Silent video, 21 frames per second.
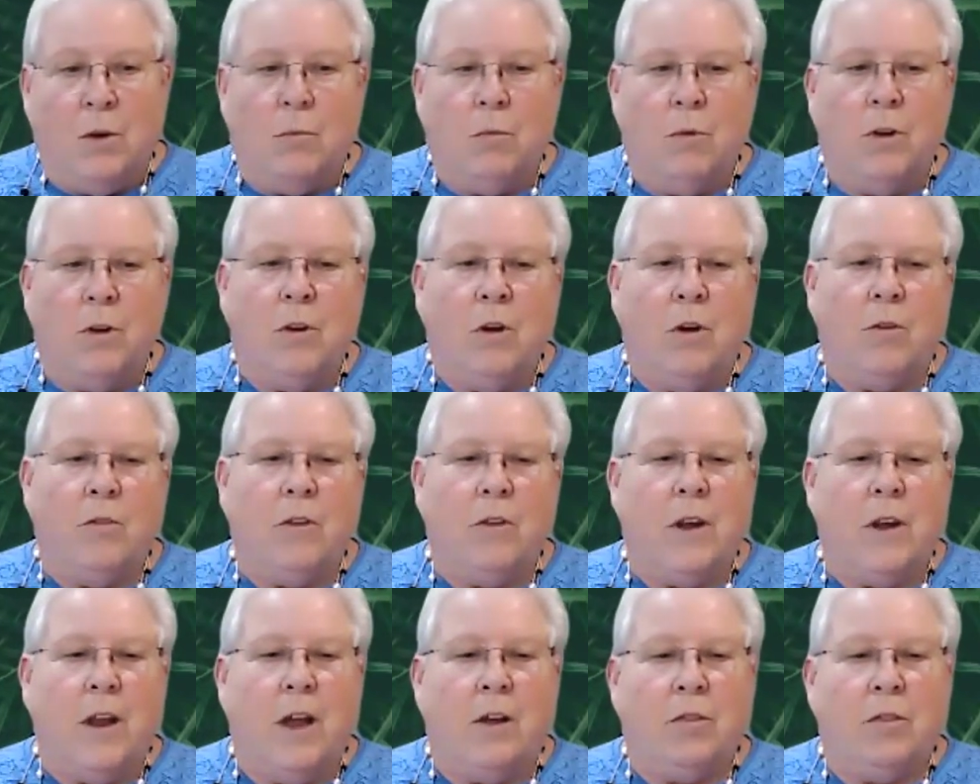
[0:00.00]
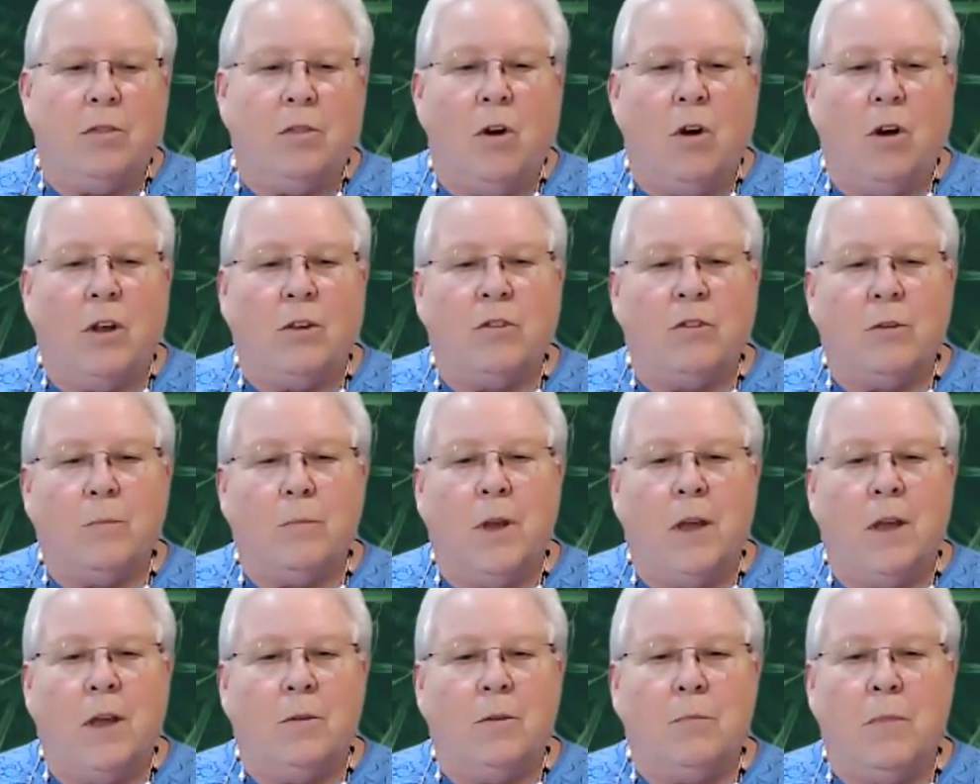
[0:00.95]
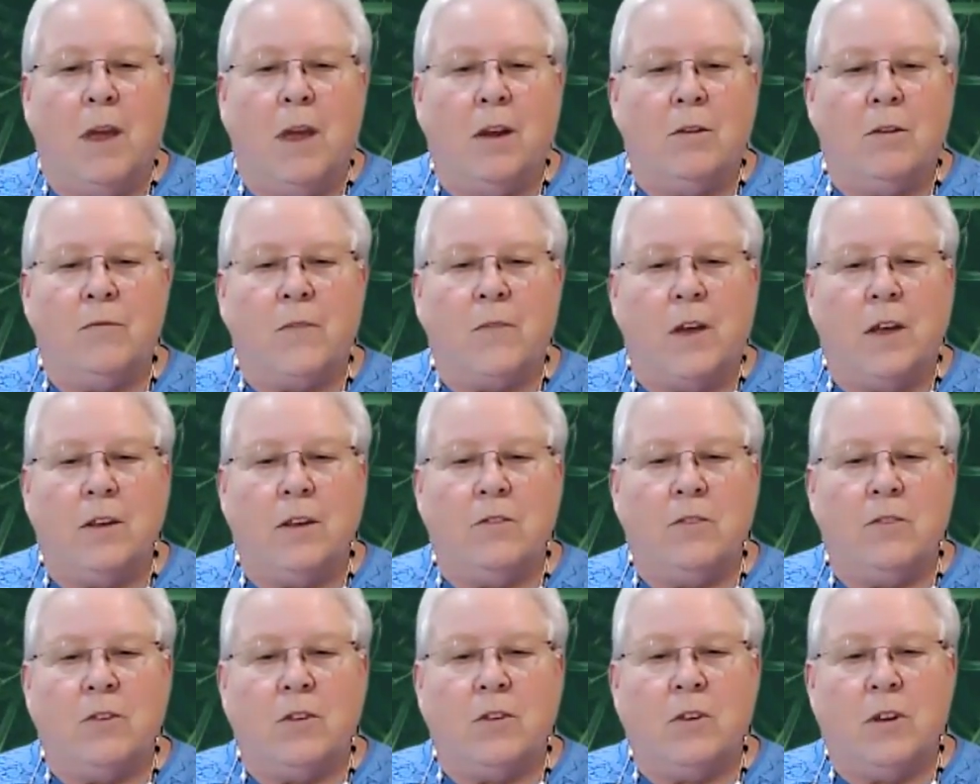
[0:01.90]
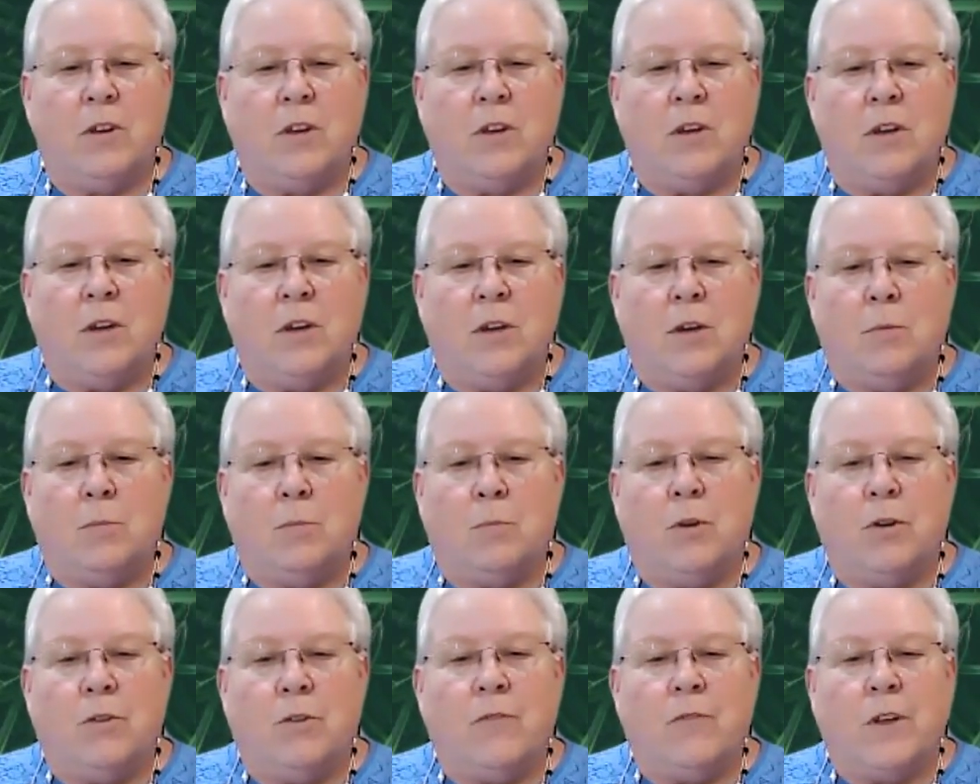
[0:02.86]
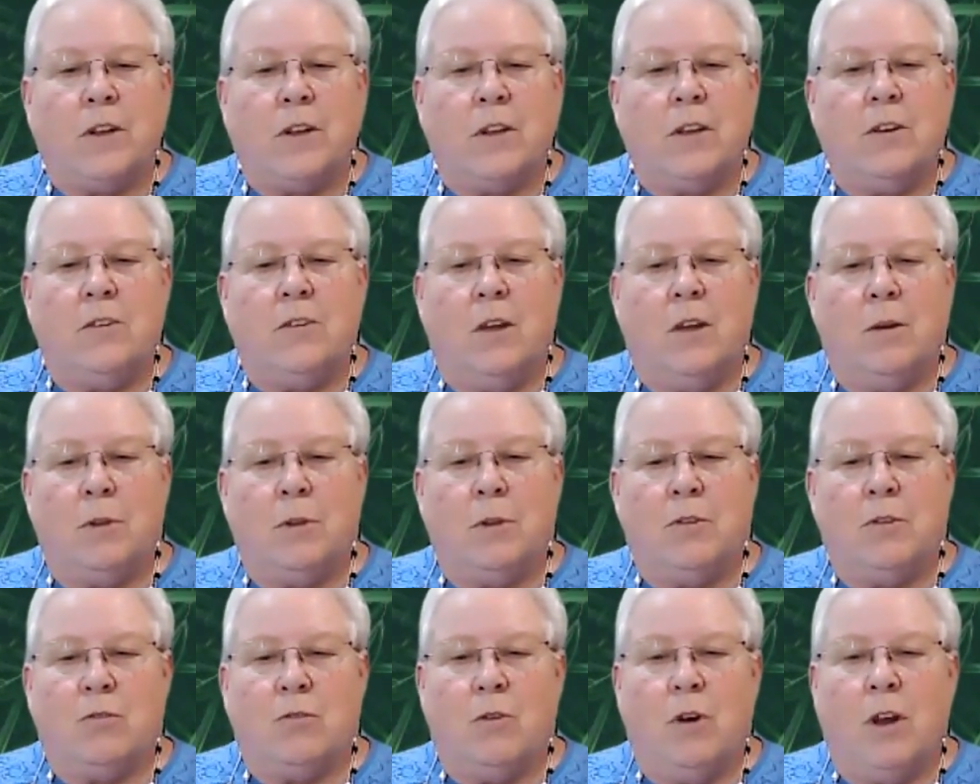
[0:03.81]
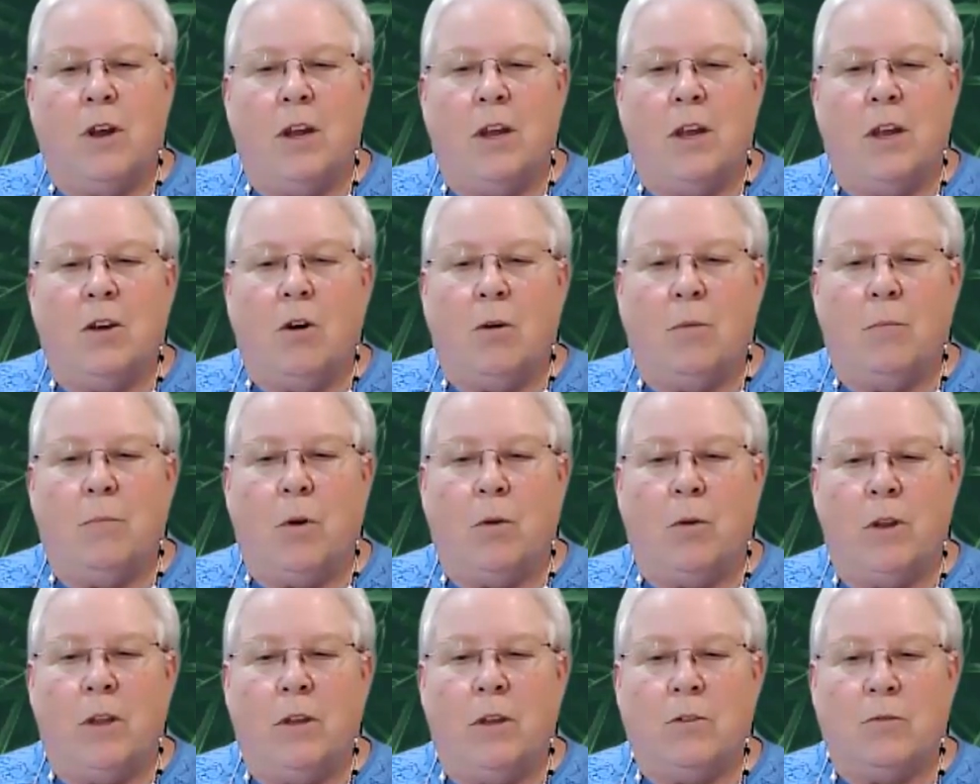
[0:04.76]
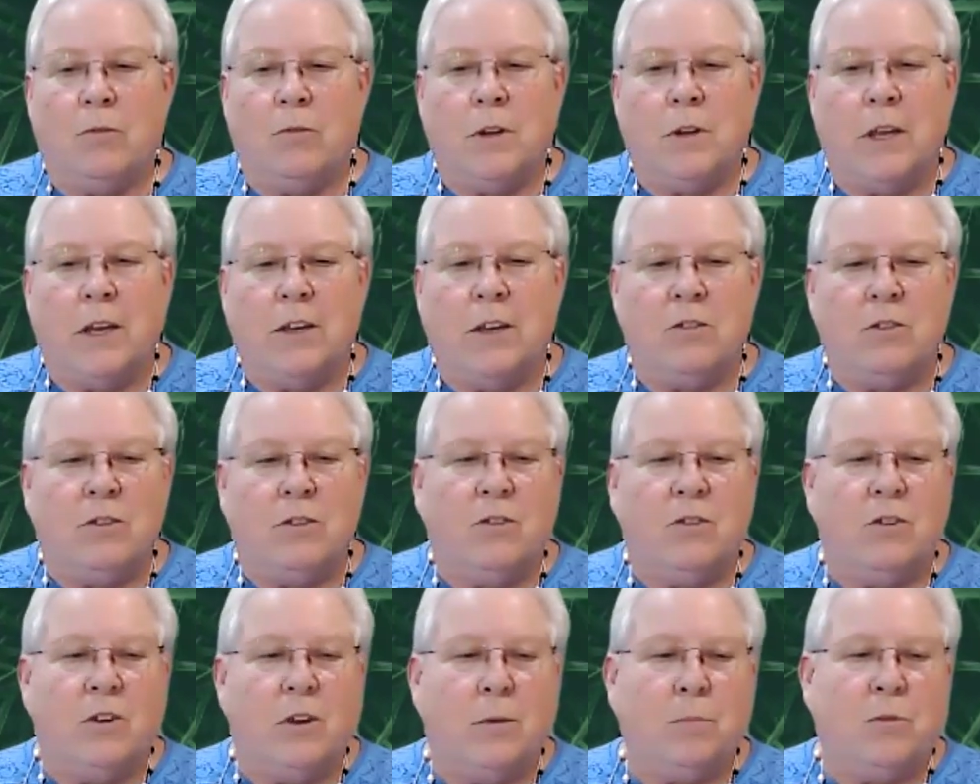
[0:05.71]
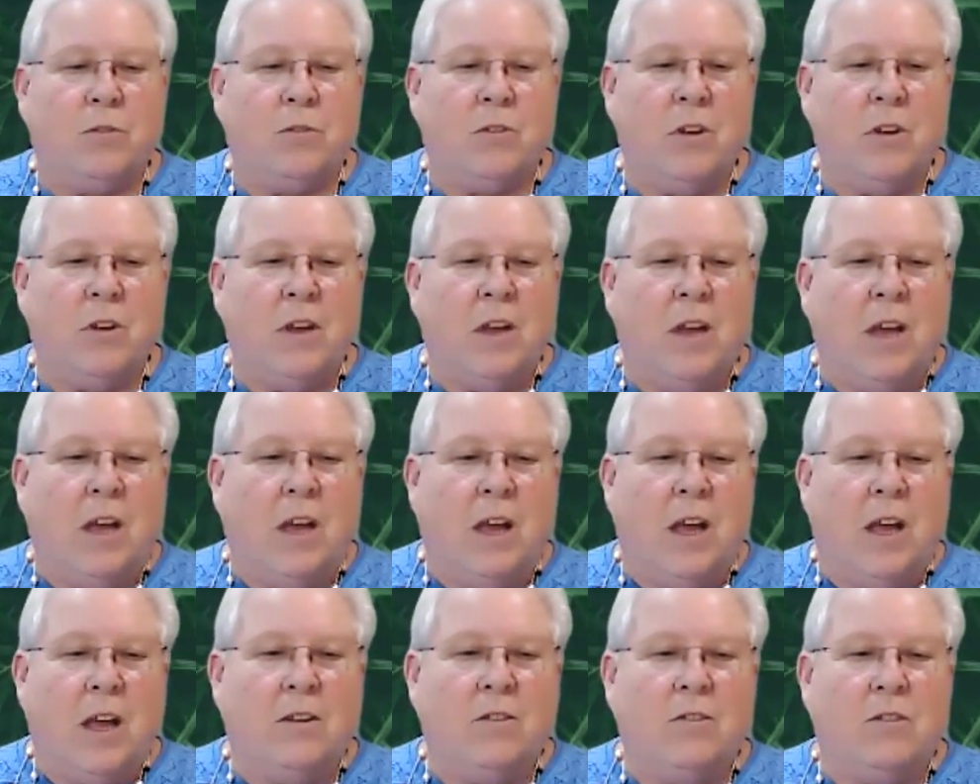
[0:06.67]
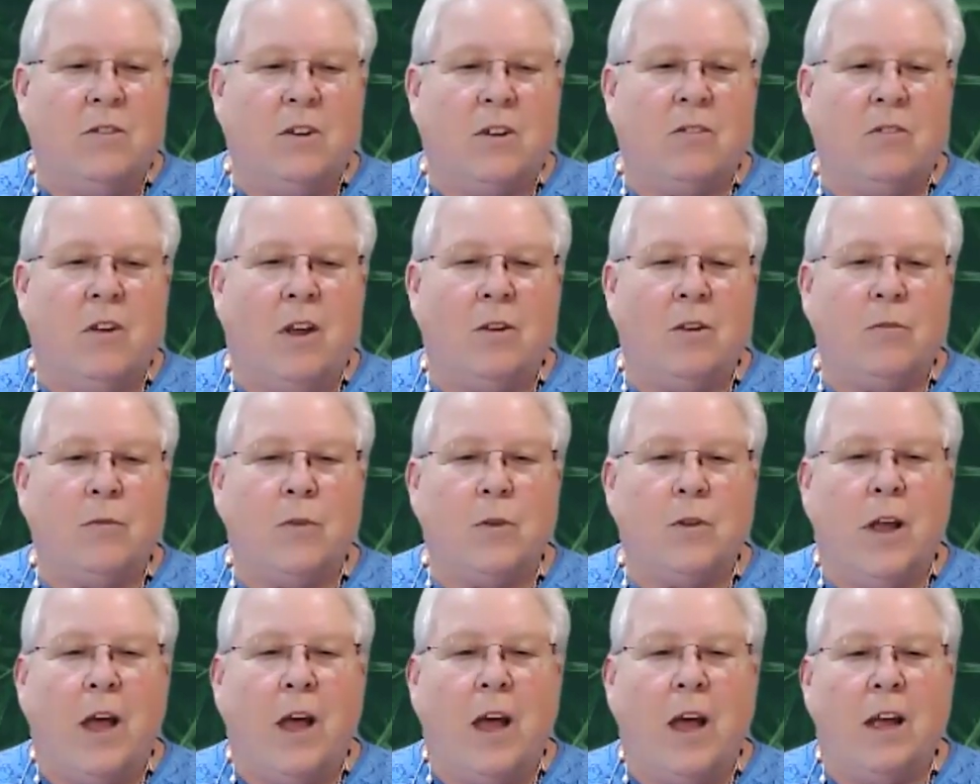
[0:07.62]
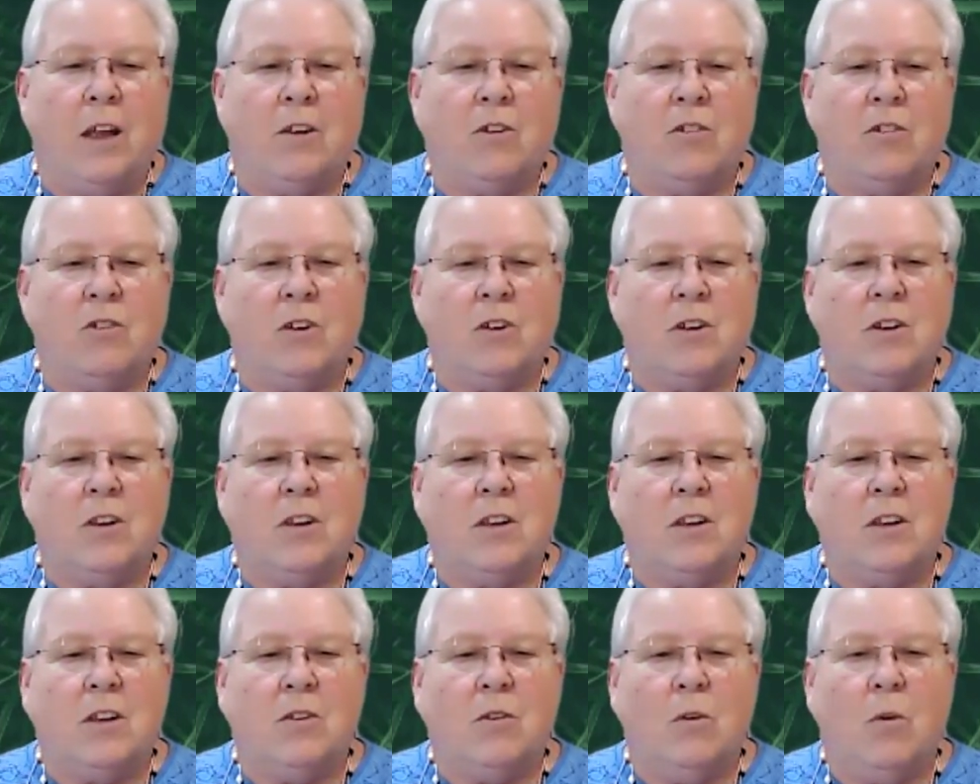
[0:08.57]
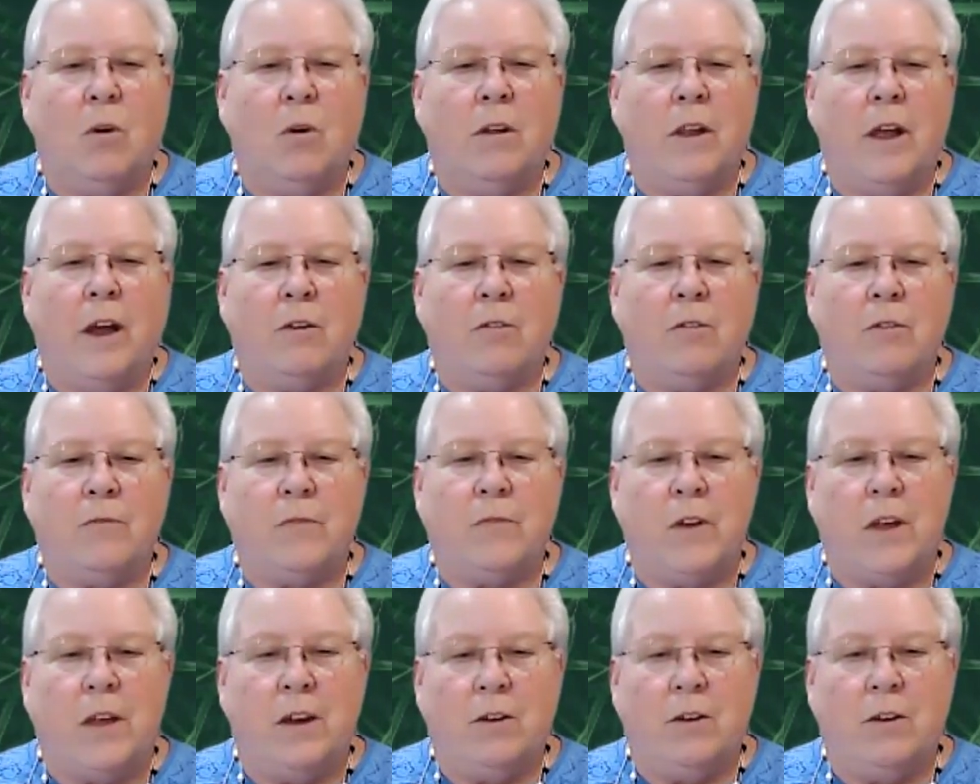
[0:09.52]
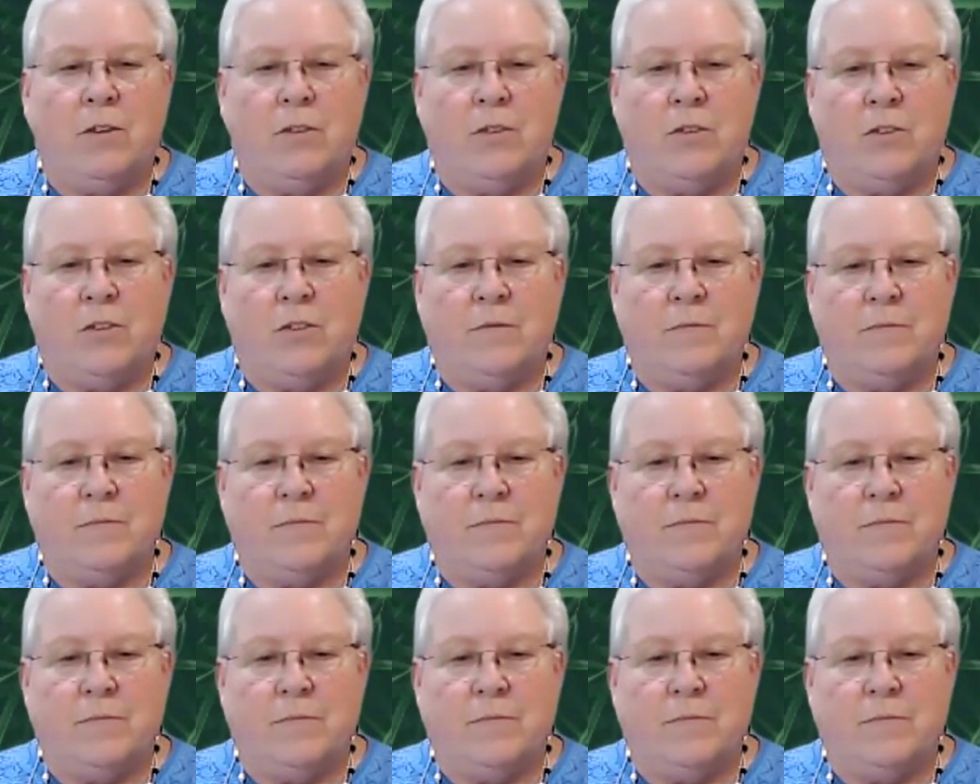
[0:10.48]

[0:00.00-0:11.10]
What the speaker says: we know that our thoughts are made manifest, perfectly demonstrating harmonious relationships and successful action in all our affairs.